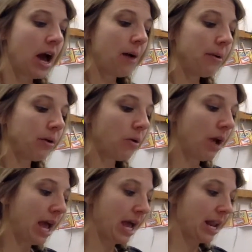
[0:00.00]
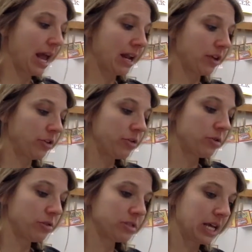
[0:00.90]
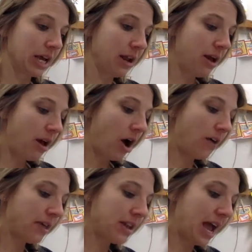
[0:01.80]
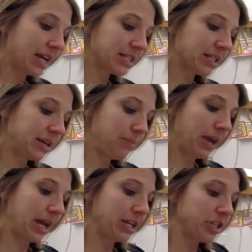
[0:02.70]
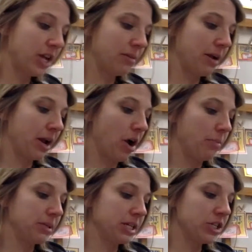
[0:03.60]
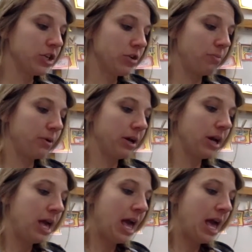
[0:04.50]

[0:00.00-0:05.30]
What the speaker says: I'm going to go ahead and glue those in on the next clean page in my composition notebook.